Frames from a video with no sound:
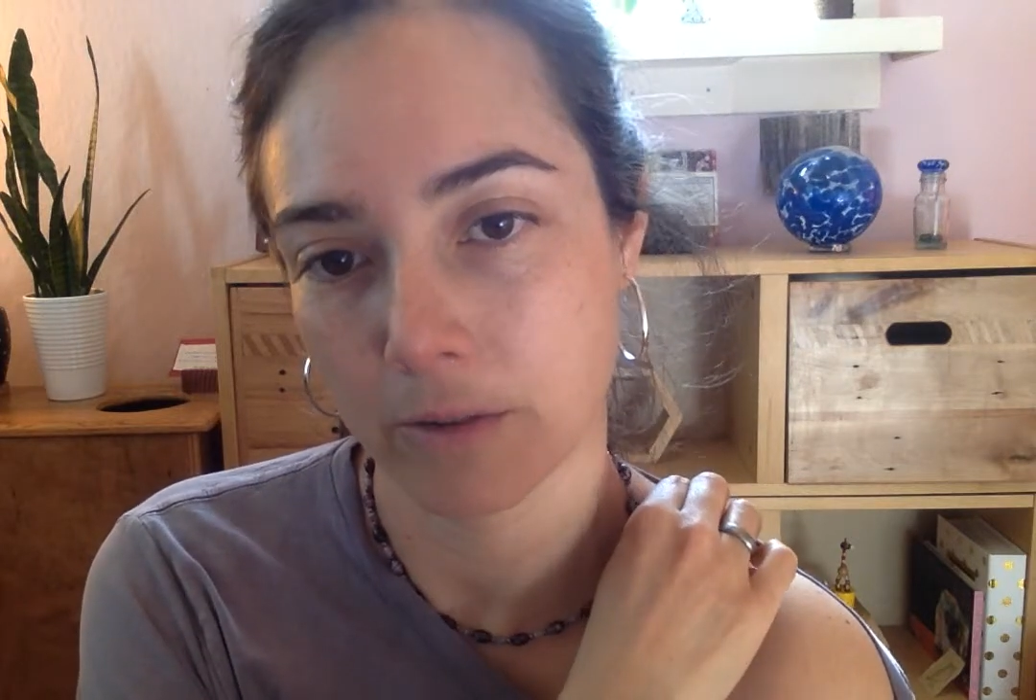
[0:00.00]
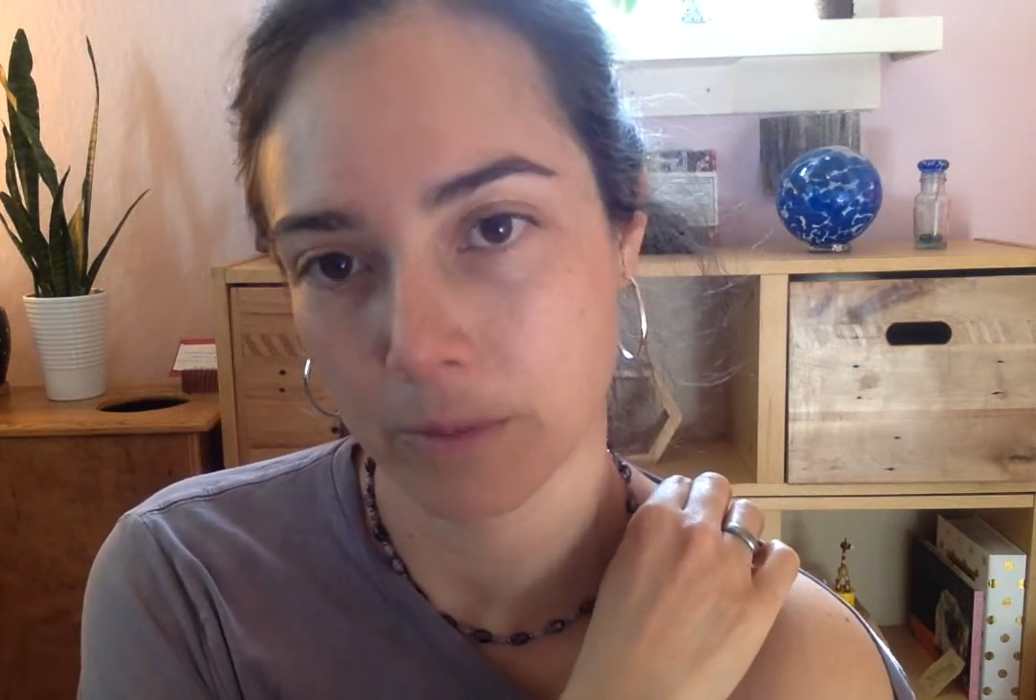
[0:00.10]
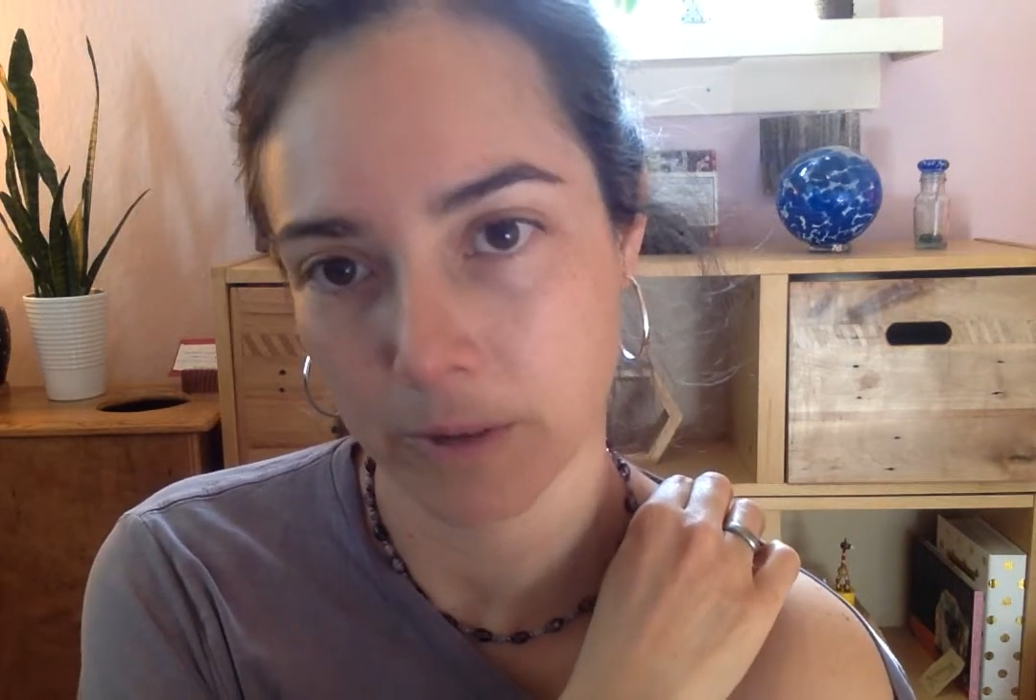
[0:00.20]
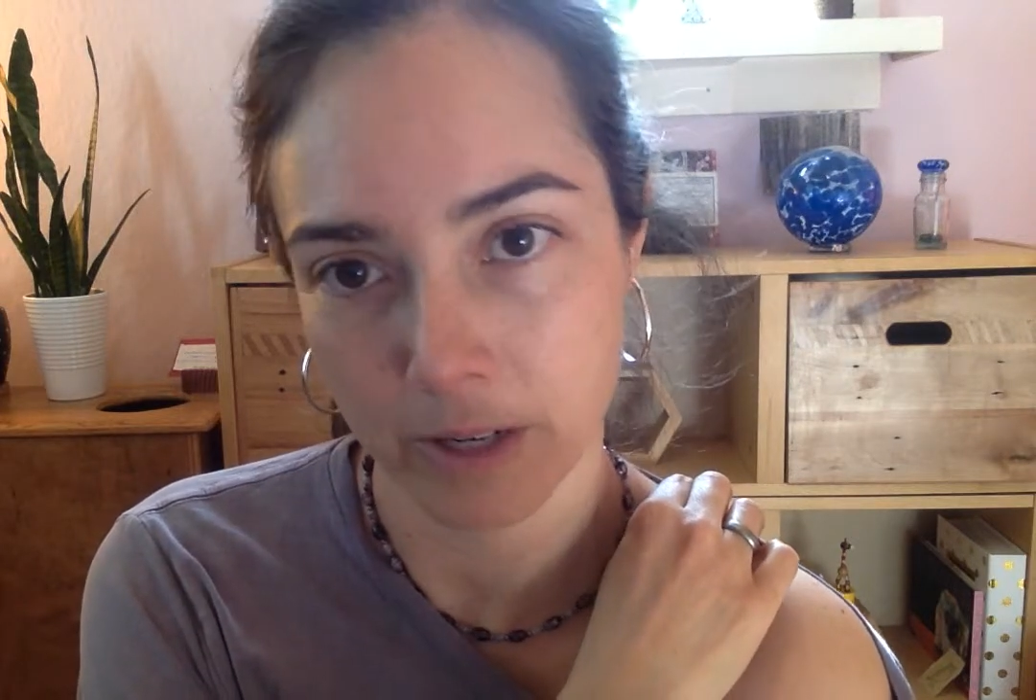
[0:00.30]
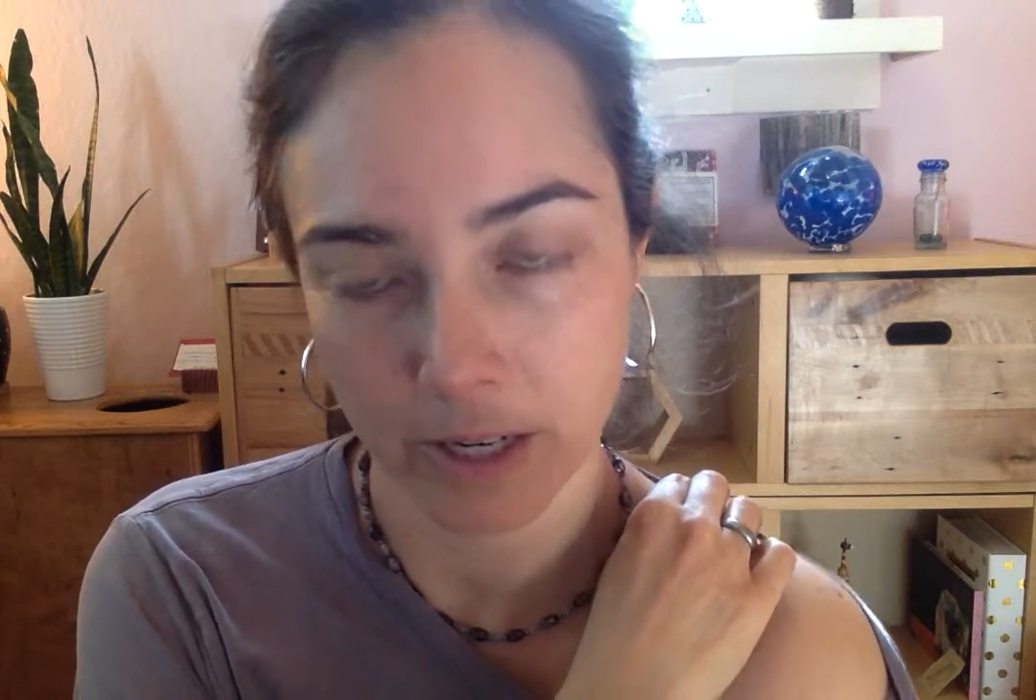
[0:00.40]

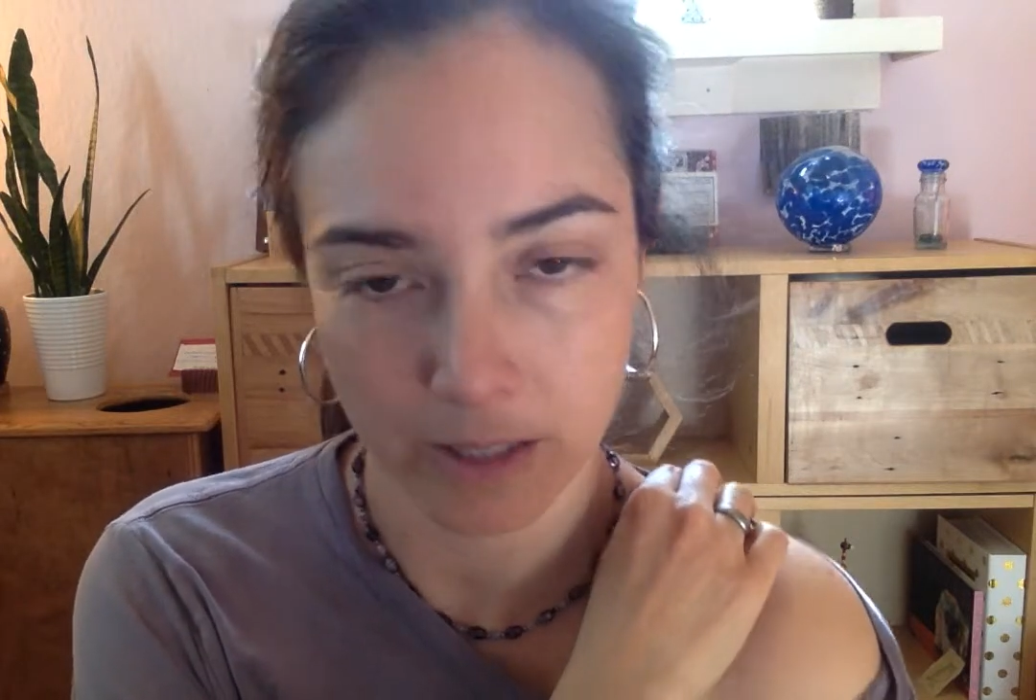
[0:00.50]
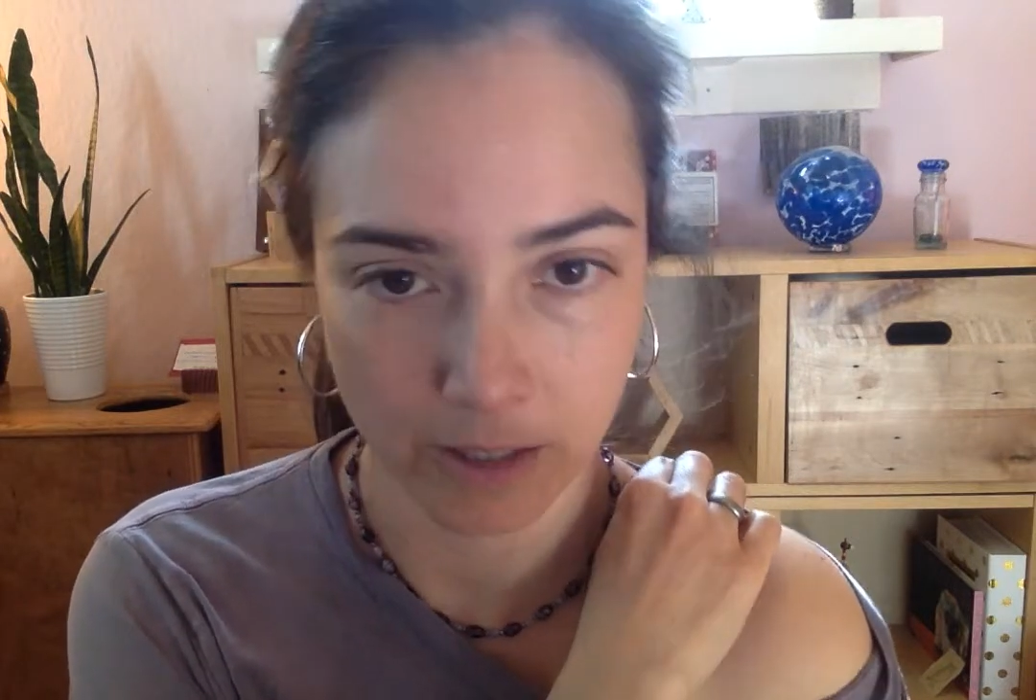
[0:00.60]
from your neck